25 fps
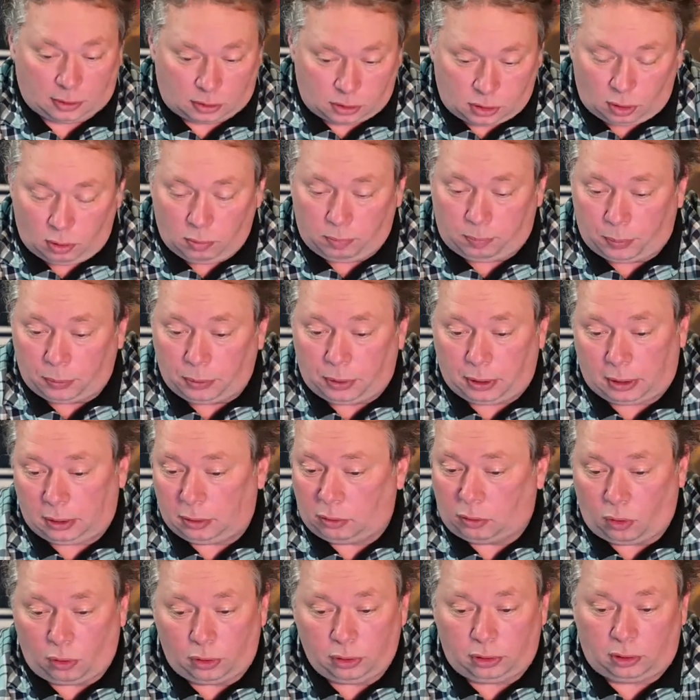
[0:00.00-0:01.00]
so put
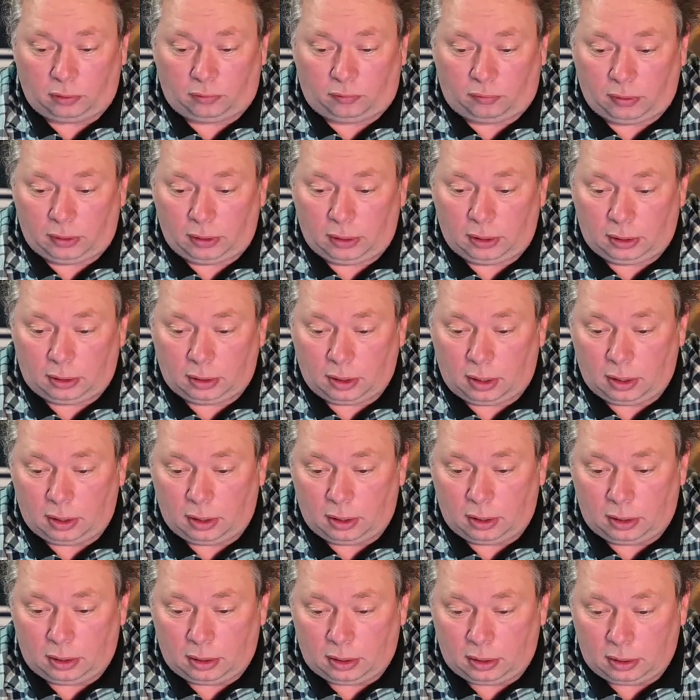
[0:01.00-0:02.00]
in Koi
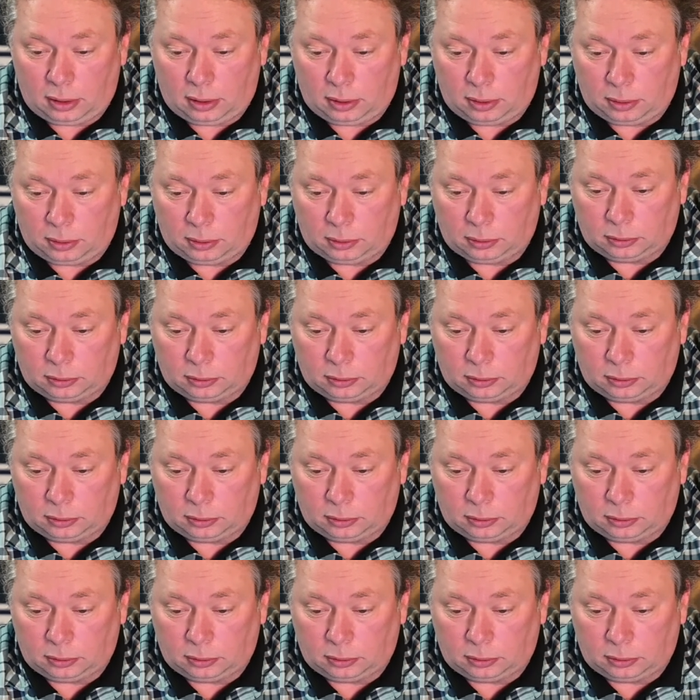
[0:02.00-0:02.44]
TV,